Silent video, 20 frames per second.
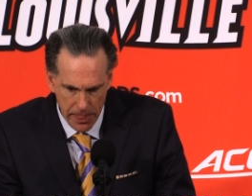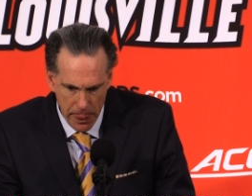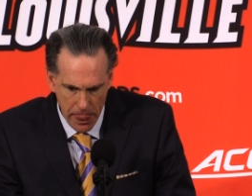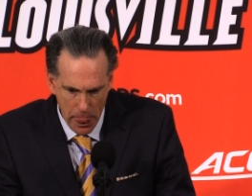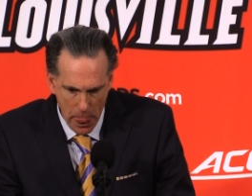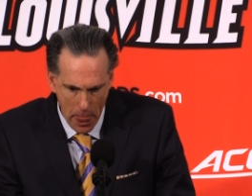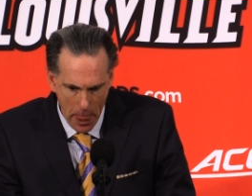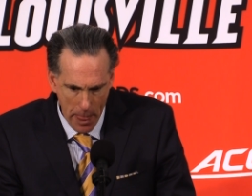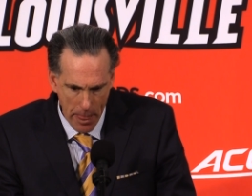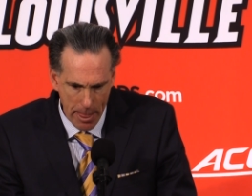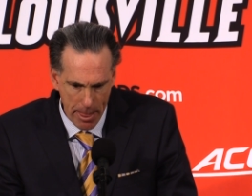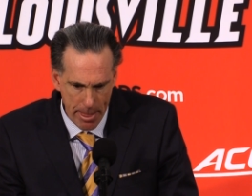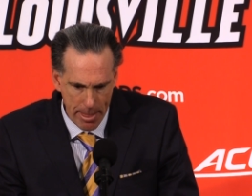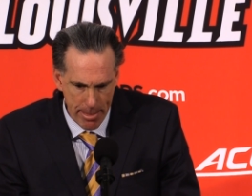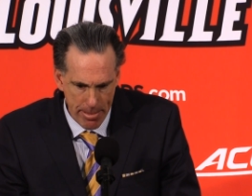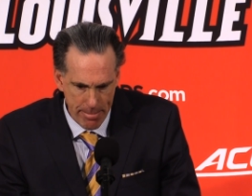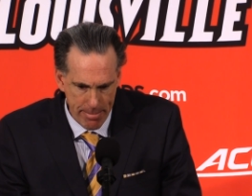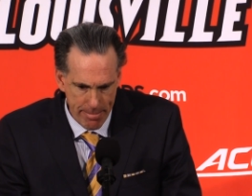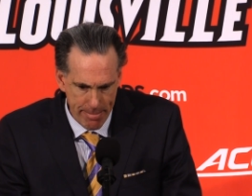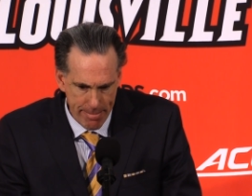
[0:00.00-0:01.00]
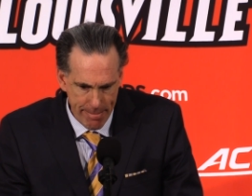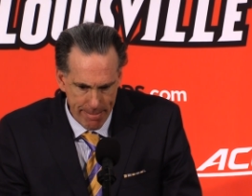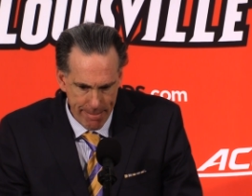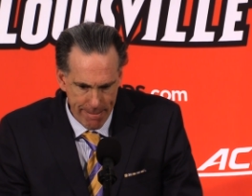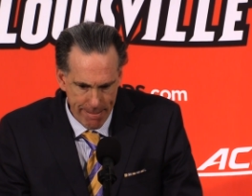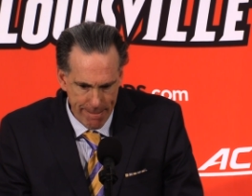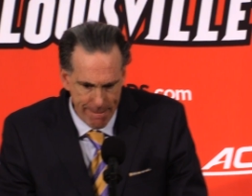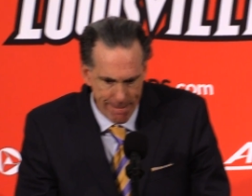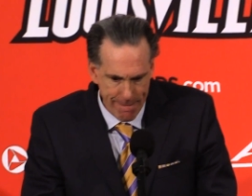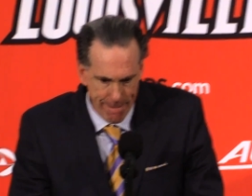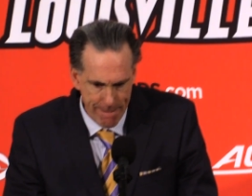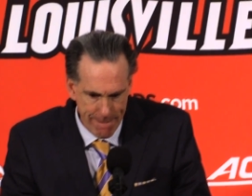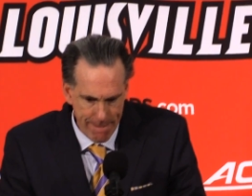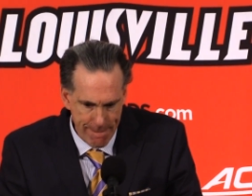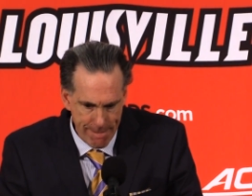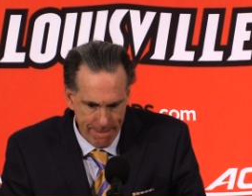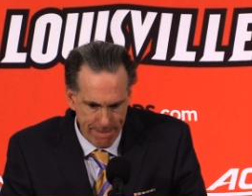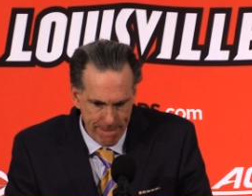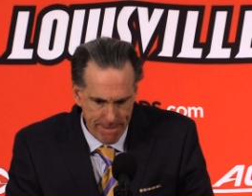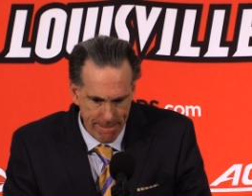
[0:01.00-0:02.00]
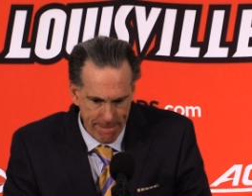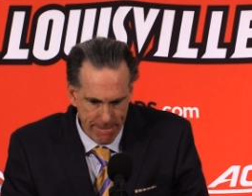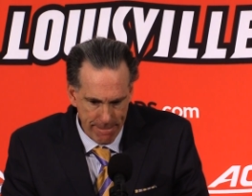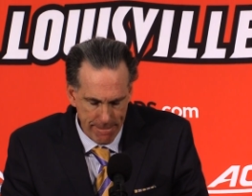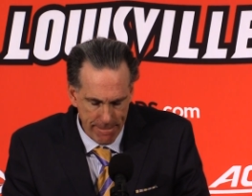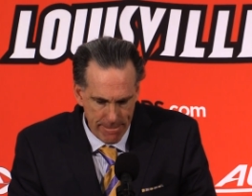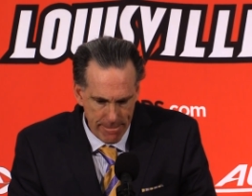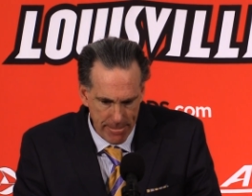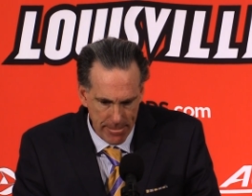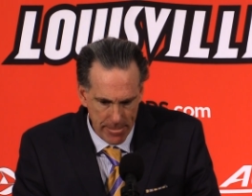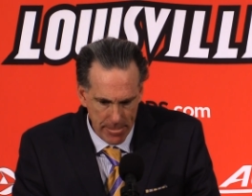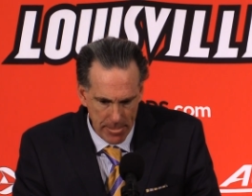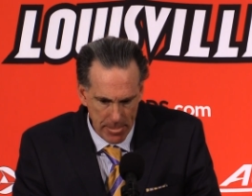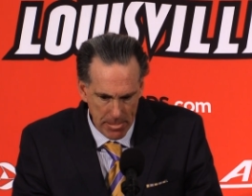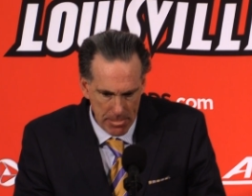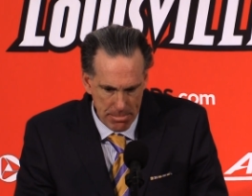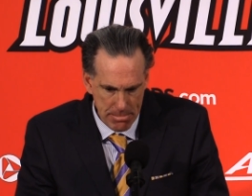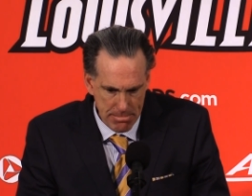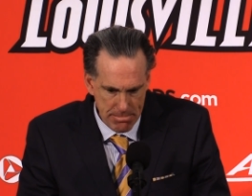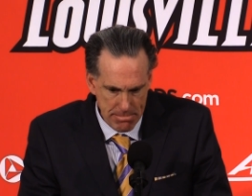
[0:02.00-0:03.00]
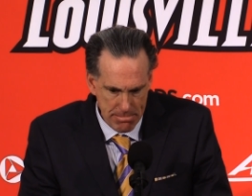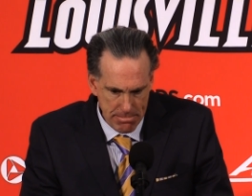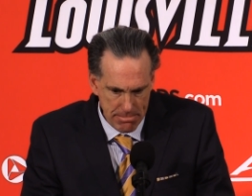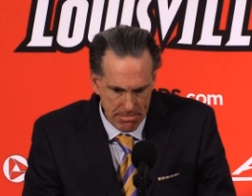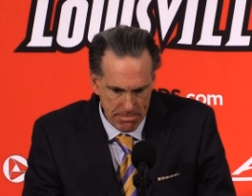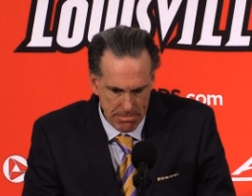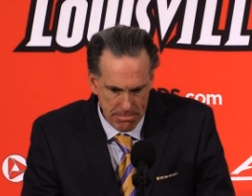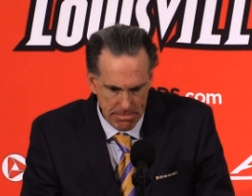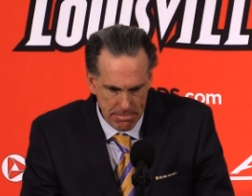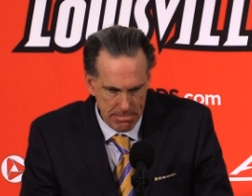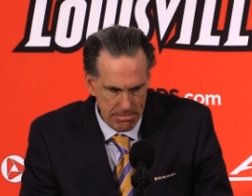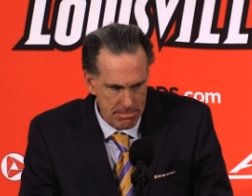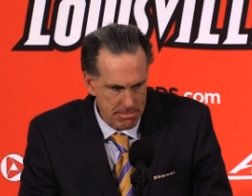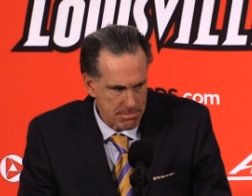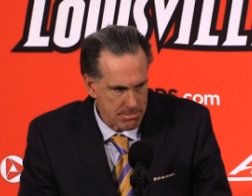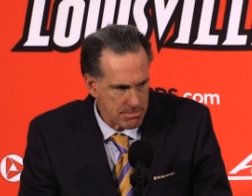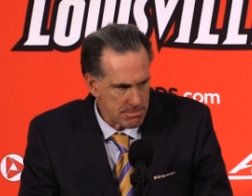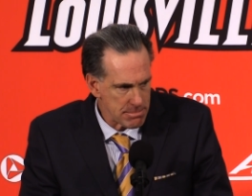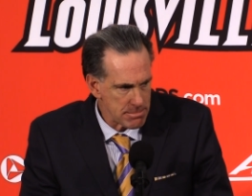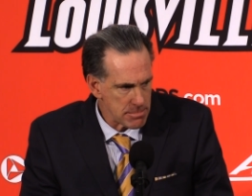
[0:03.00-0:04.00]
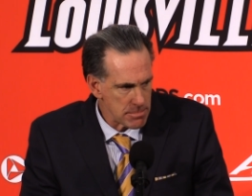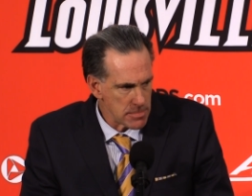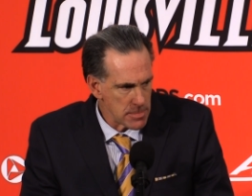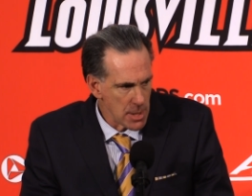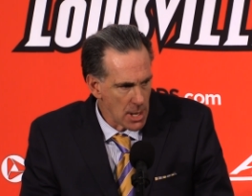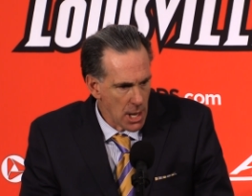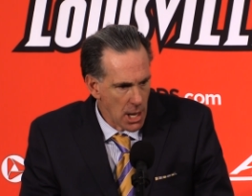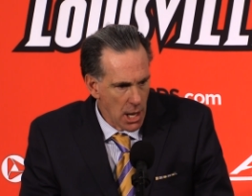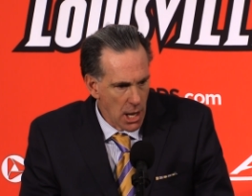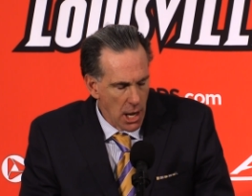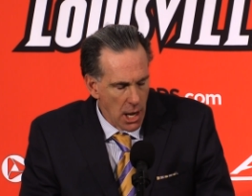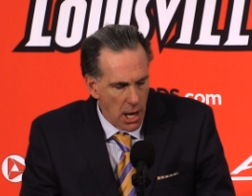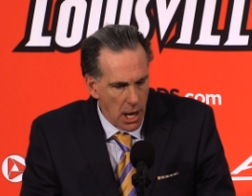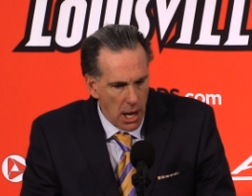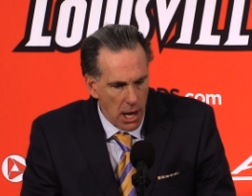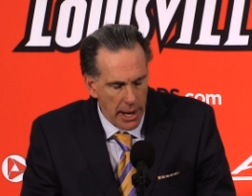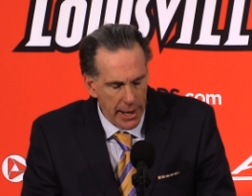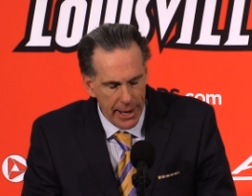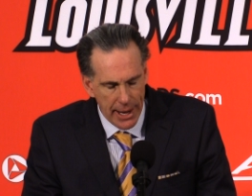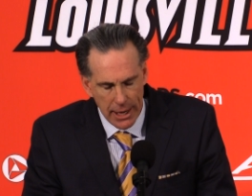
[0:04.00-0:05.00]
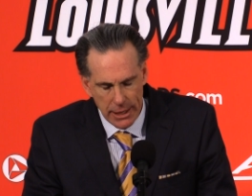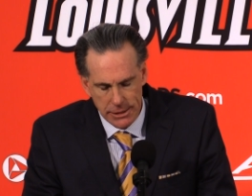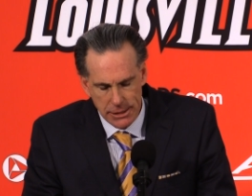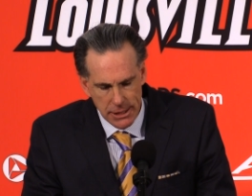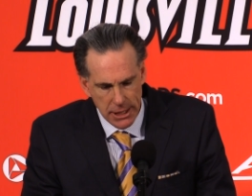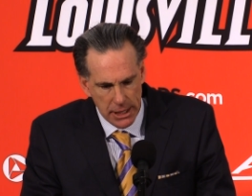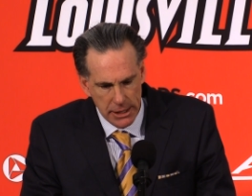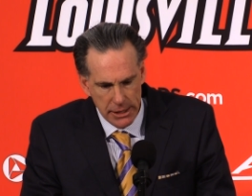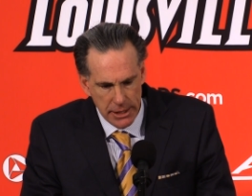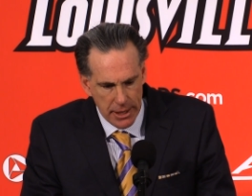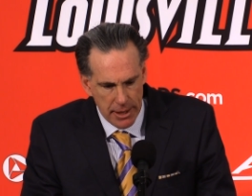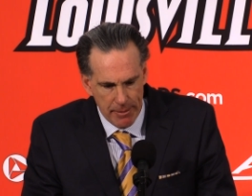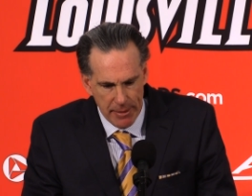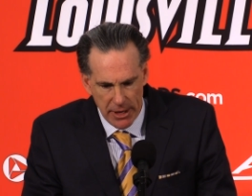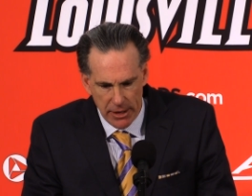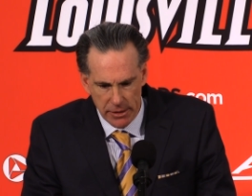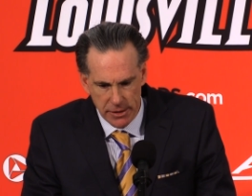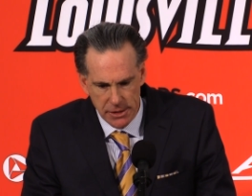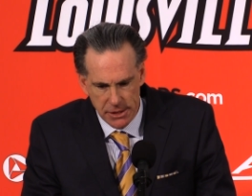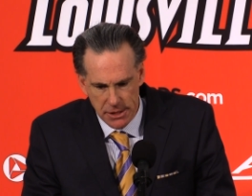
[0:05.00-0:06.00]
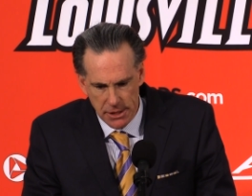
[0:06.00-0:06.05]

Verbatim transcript: Seemed like you got through the press okay, but you had trouble with the turnovers in the half court uh, yeah, so, I, I mean, our, uh,